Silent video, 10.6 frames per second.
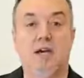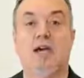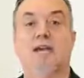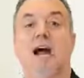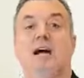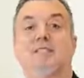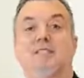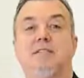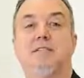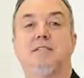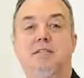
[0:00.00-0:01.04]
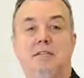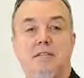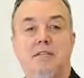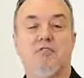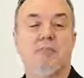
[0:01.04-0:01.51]
Hey guys,
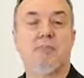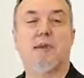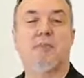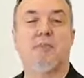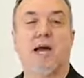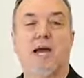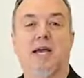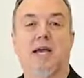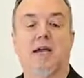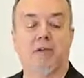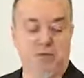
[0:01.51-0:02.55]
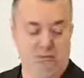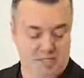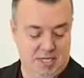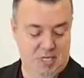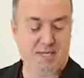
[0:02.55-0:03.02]
Nick Trombetta back here
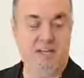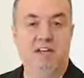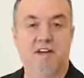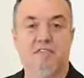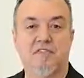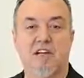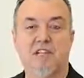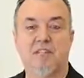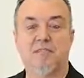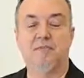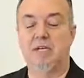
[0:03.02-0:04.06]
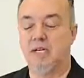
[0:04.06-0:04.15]
with Italy Hair Fashion.